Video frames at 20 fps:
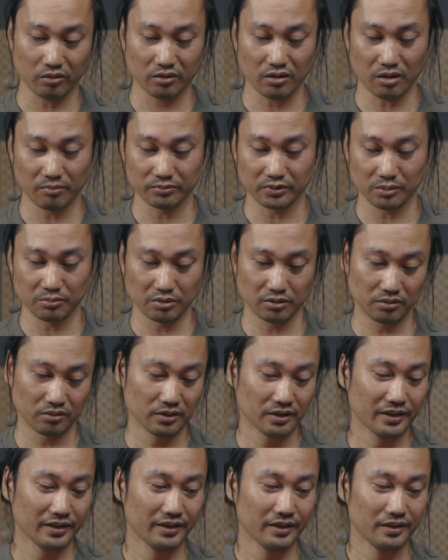comfortable
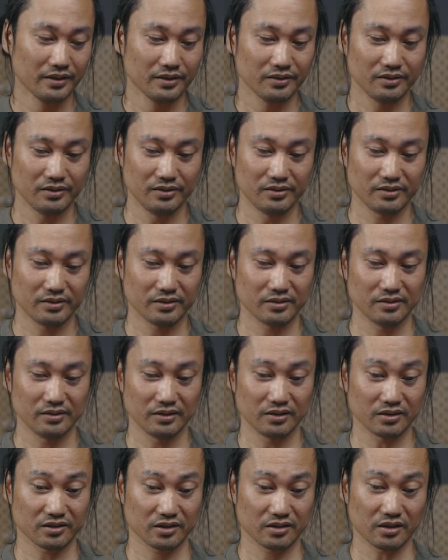these
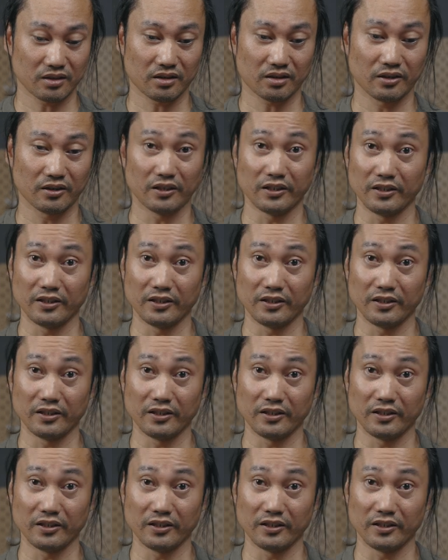sneakers are.